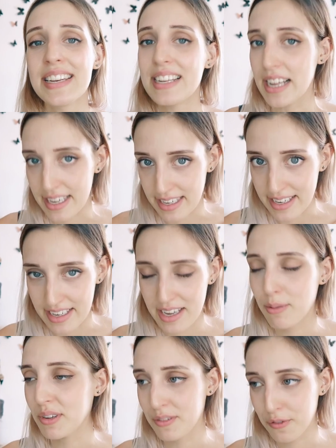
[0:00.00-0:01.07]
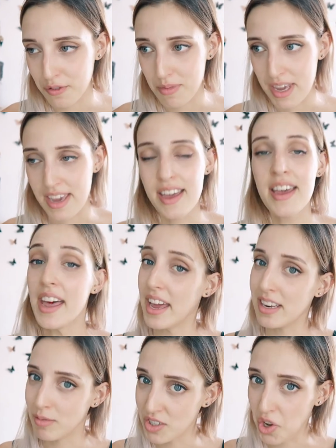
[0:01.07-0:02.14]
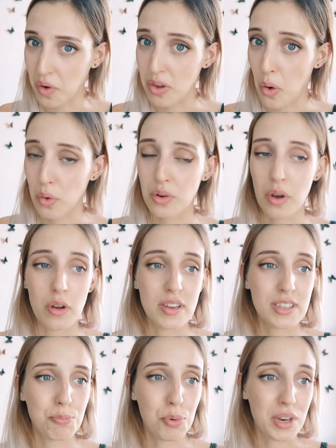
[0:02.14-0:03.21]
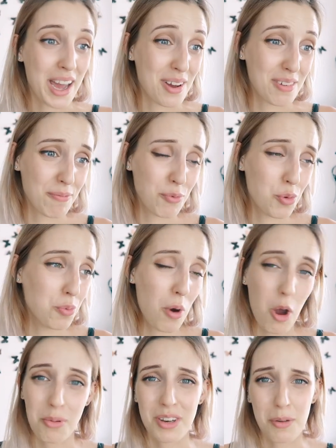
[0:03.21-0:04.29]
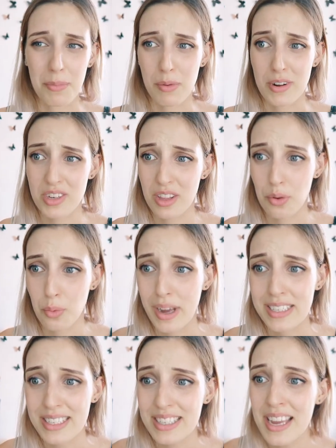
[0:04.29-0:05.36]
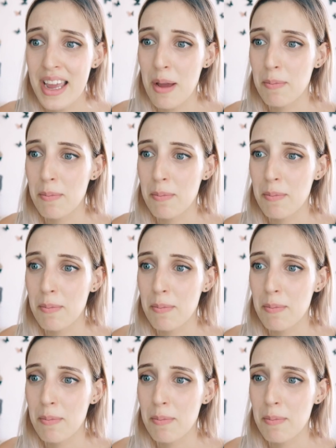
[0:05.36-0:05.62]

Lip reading: didn't like it, it wasn't for me, and I'm sorry Goku Dolls, but I will probably not be watching the rest.